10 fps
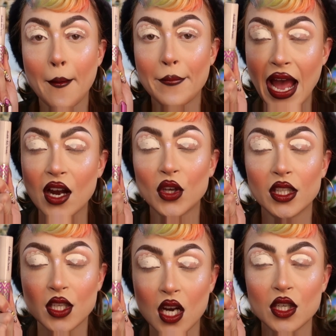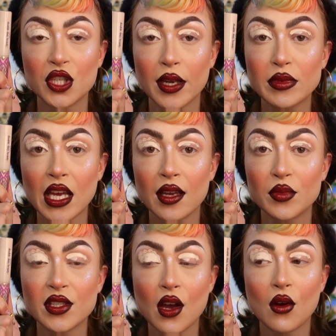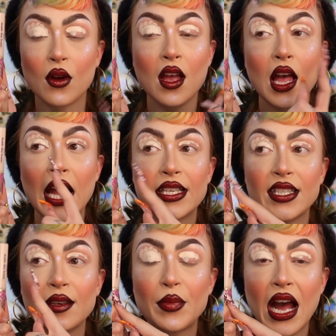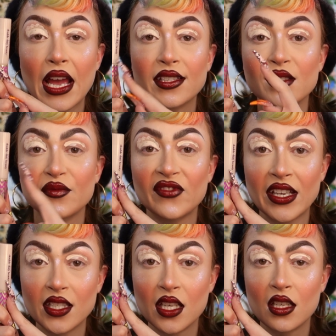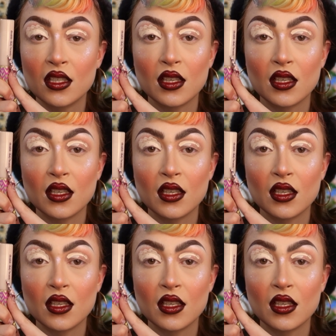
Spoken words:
back with the Tarte Shape Tape. So I did buy some Fenty.